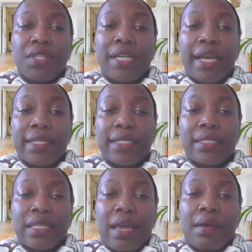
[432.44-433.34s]
the
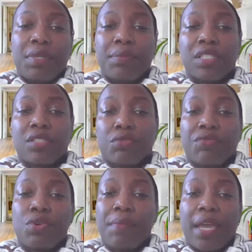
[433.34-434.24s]
guidance and Omnibus
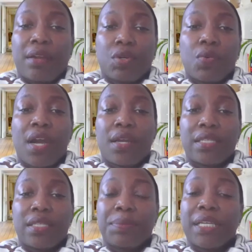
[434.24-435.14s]
Reform Act require
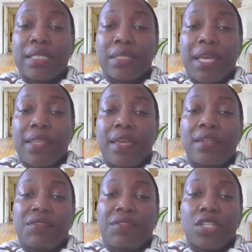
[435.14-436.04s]
these plans by the end
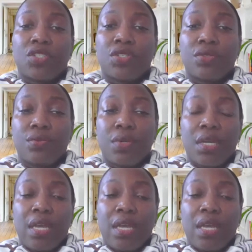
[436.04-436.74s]
of phase 2,